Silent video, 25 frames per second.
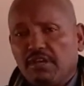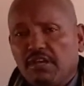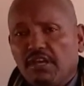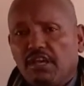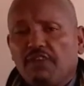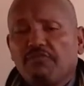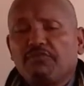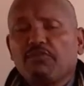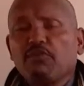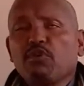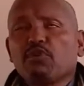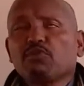
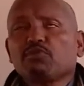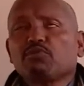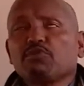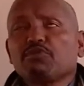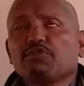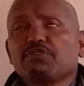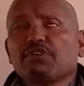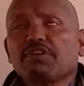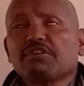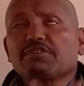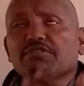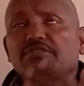If you want to
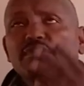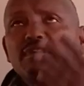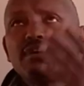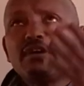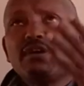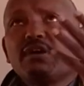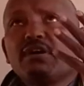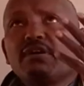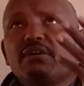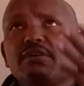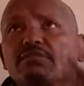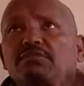just
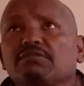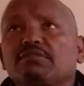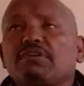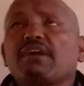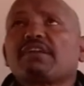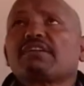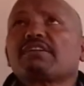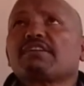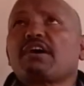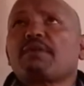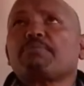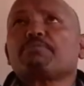
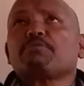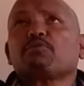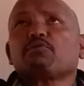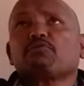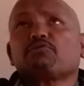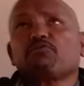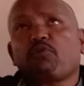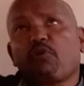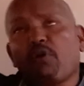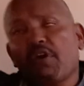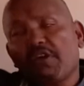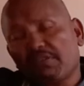turn up your
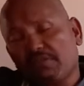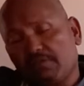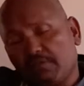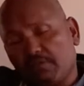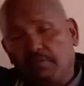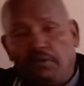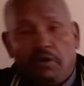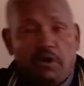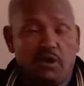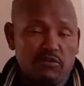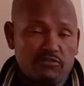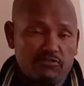voice,
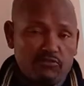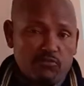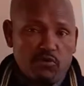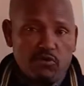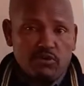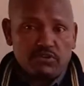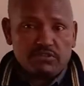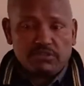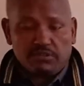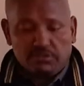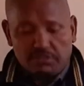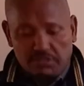of
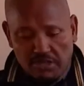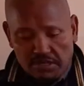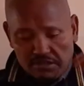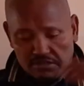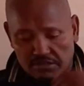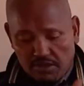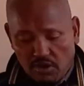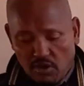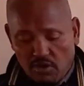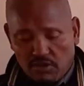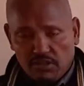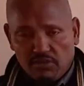course, turn
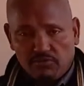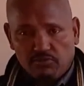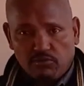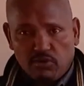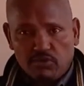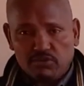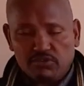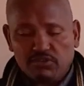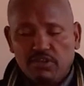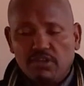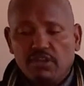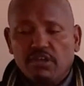down your
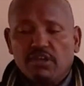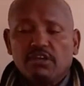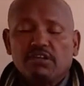voice,